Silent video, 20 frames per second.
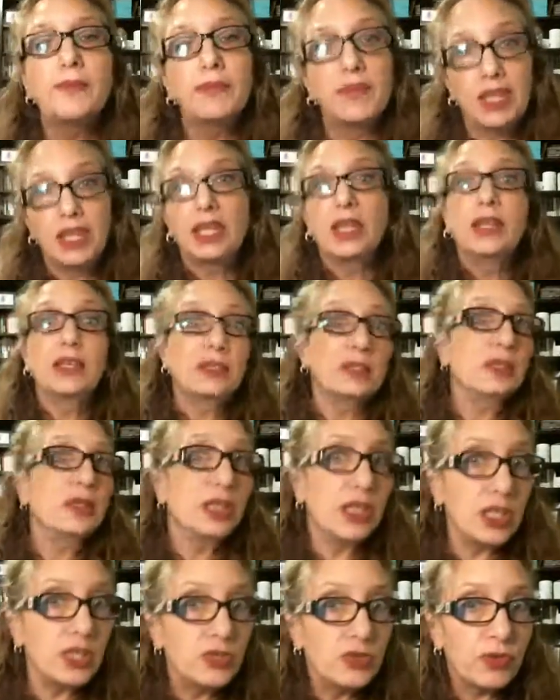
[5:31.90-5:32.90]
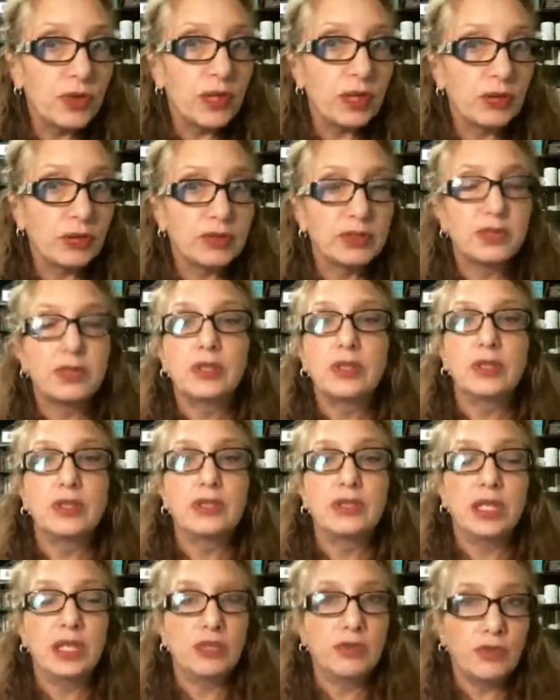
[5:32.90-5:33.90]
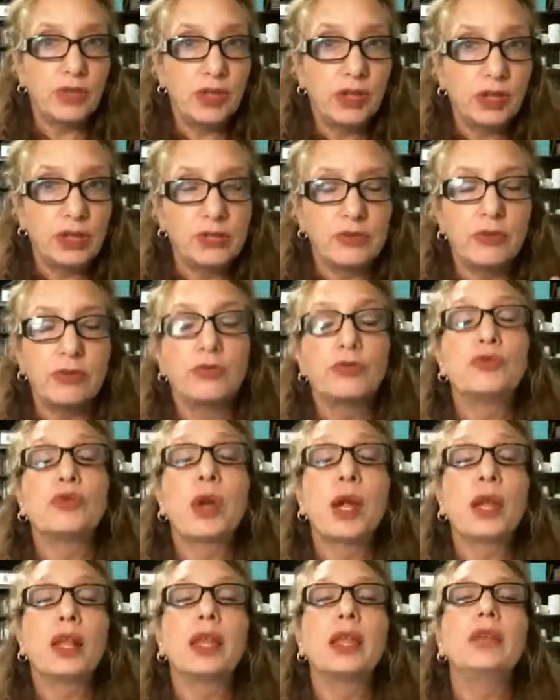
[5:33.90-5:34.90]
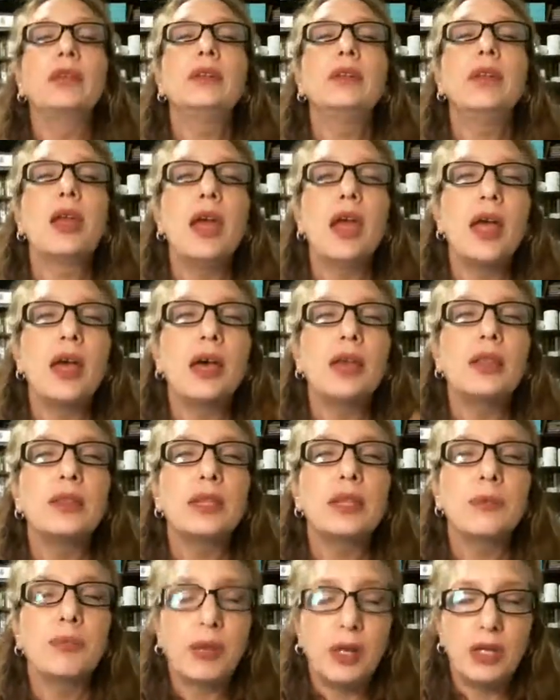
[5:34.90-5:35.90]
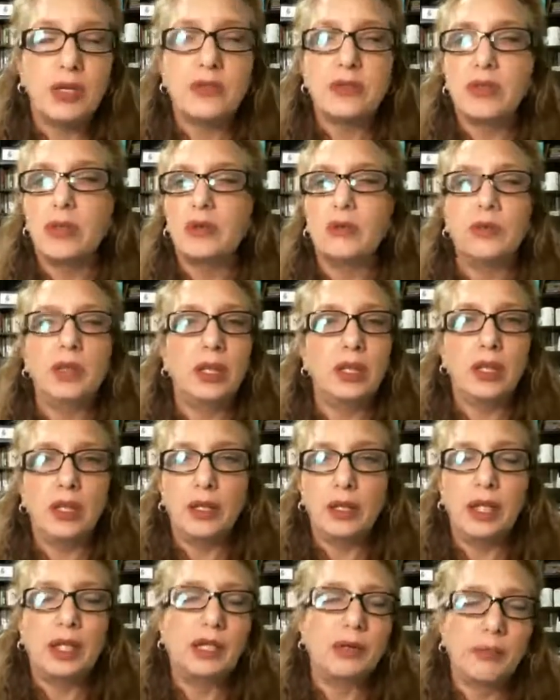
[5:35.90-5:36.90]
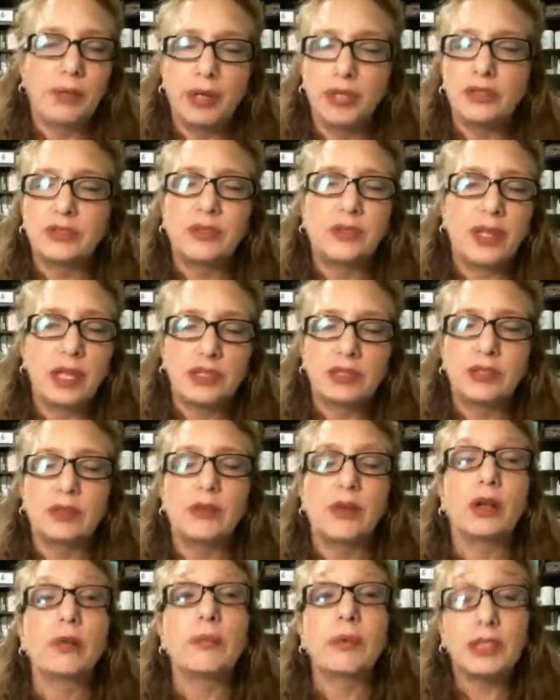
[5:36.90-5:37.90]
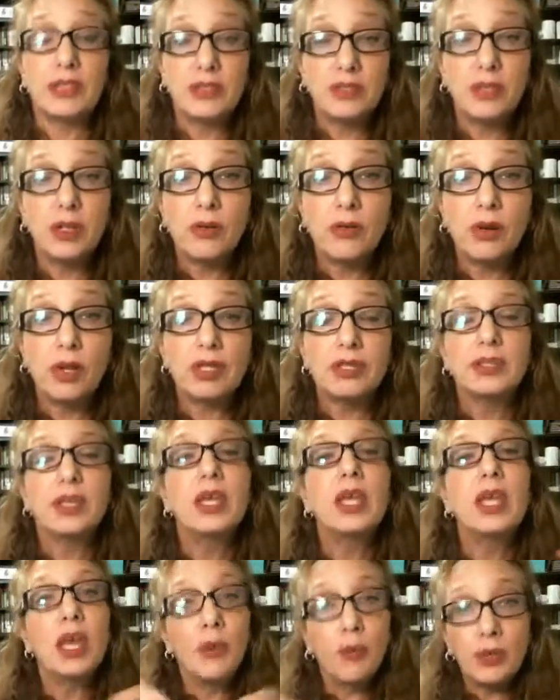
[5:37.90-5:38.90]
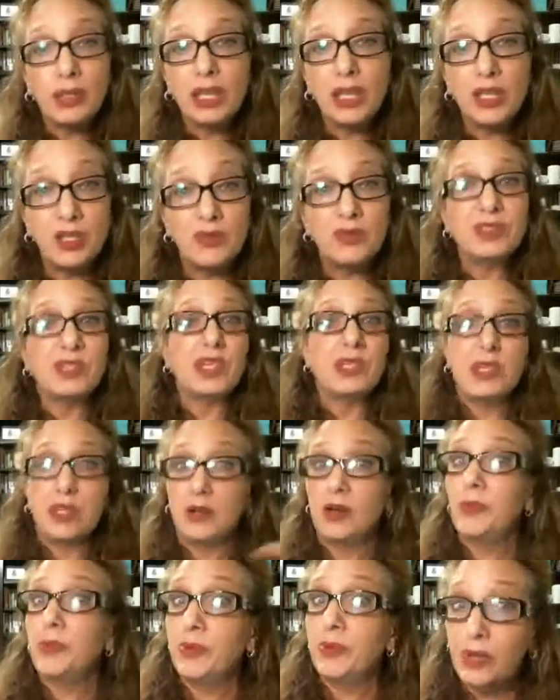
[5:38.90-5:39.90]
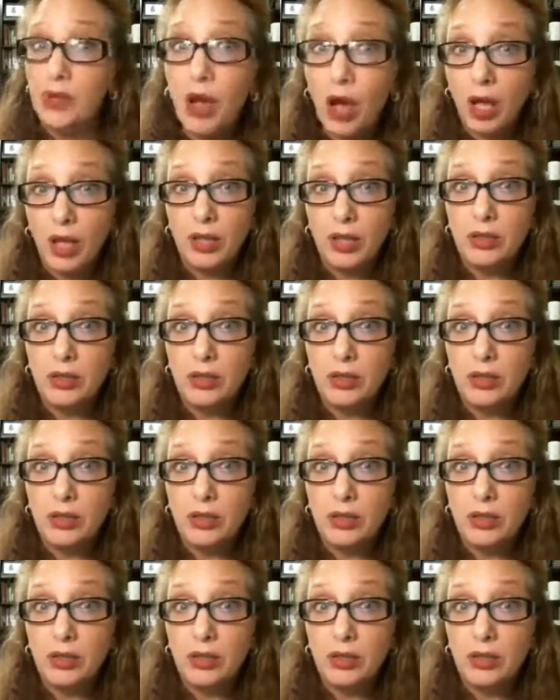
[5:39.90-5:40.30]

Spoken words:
Is the adrenaline and the prednisone, and not the prednisone, that's the drug, but the steroids. What they do is they tear up your gut.